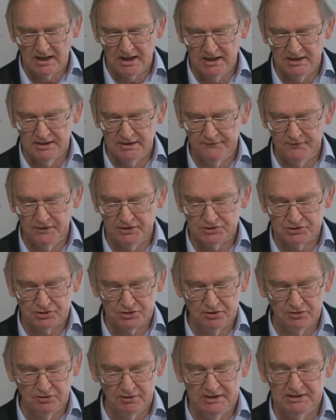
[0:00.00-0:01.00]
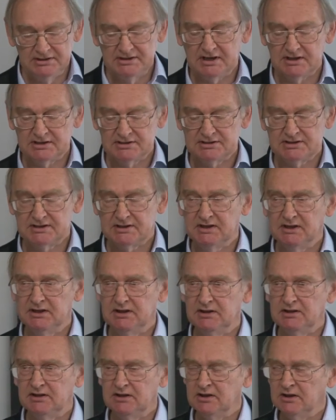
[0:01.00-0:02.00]
And if it truly does
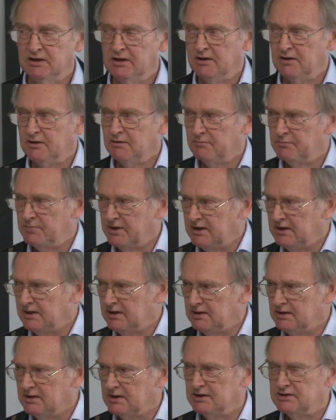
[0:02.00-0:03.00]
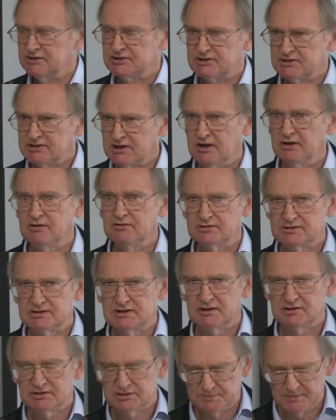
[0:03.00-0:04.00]
think Bean is so,
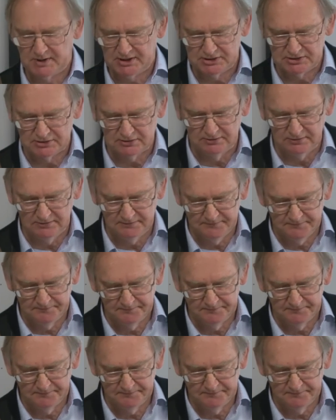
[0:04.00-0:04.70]
so special.